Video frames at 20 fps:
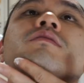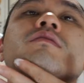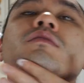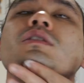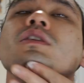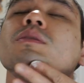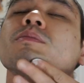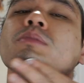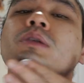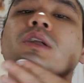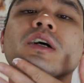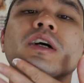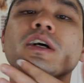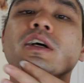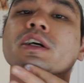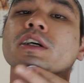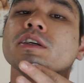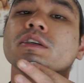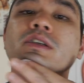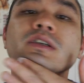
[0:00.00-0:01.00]
when
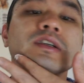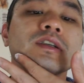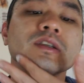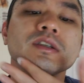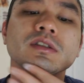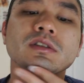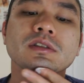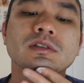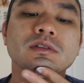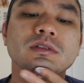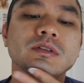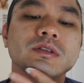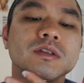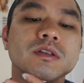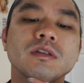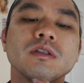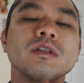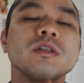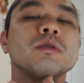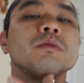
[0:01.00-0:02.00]
applying.
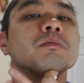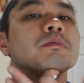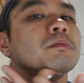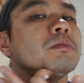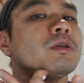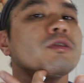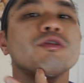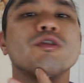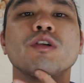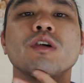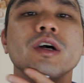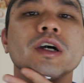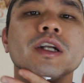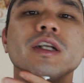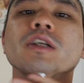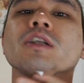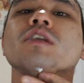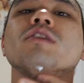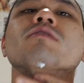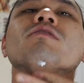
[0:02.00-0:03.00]
Before I
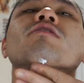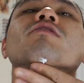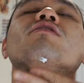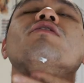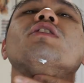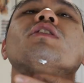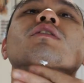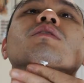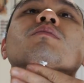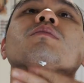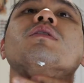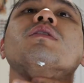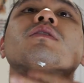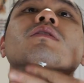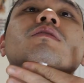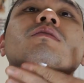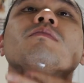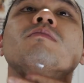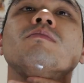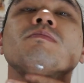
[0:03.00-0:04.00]
didn't even feel the
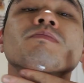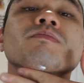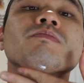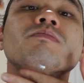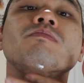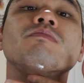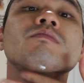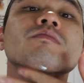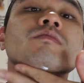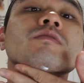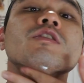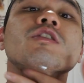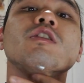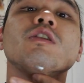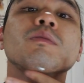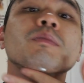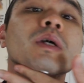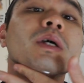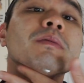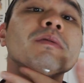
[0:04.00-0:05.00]
burn.
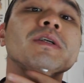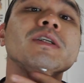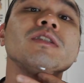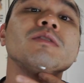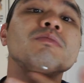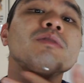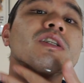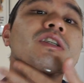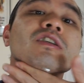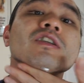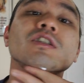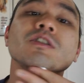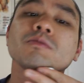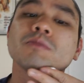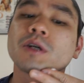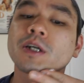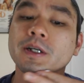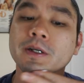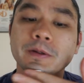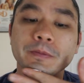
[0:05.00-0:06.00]
Or maybe it's because
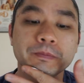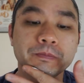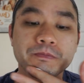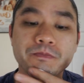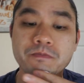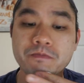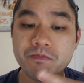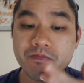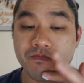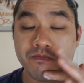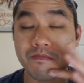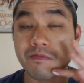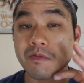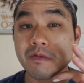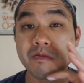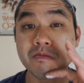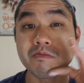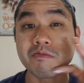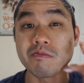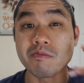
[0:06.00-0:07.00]
my
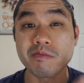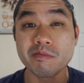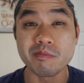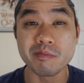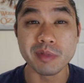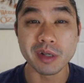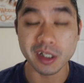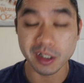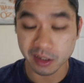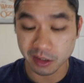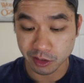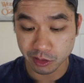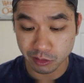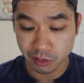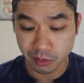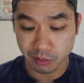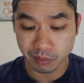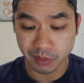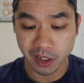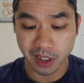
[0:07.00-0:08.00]
beard is
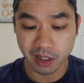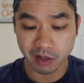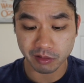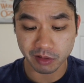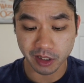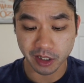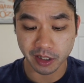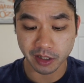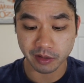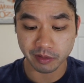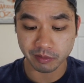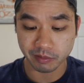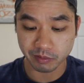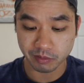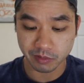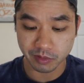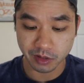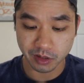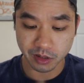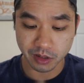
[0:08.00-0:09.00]
trimmed down that
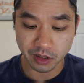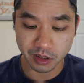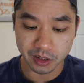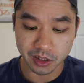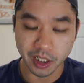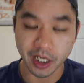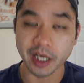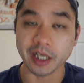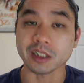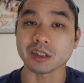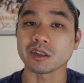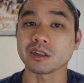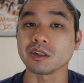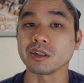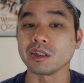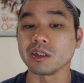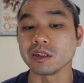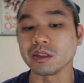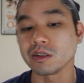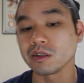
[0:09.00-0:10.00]
it's
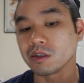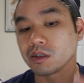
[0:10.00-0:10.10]
actually